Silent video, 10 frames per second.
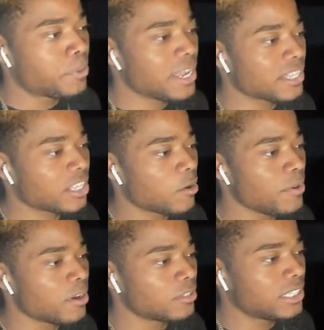pick, though,
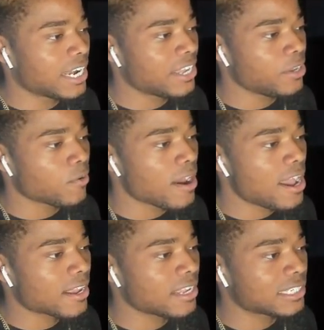we gonna see how you
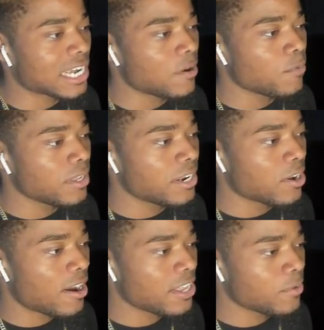rocking, cause I really
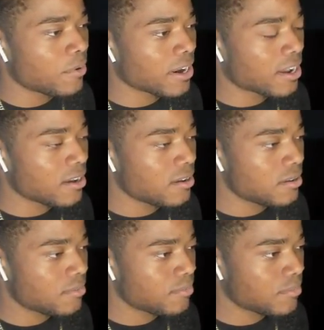know how you wanna
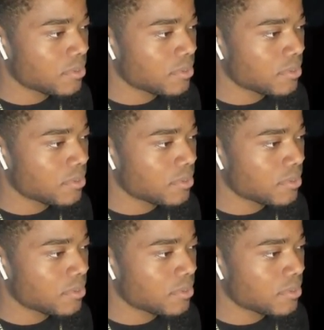come.